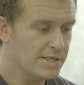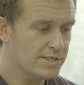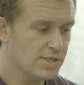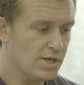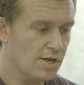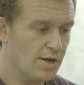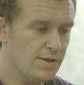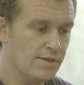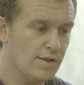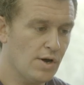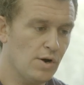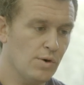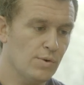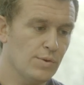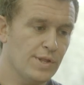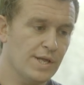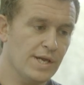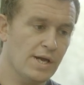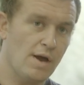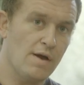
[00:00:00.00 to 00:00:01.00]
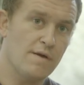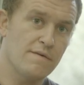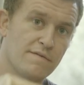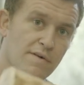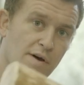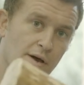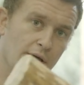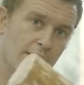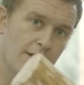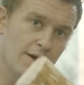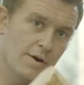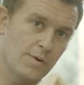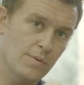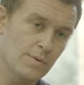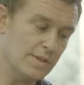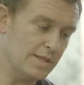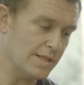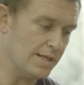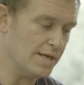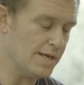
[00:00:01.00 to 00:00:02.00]
turn the whole thing over
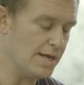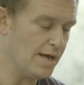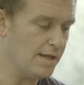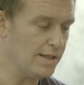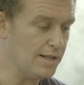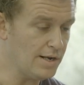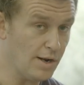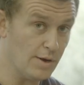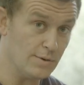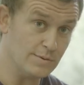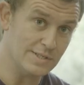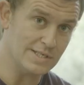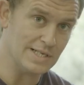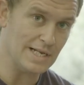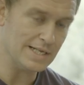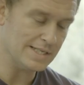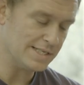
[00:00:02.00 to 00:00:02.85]
with the, uh, the load still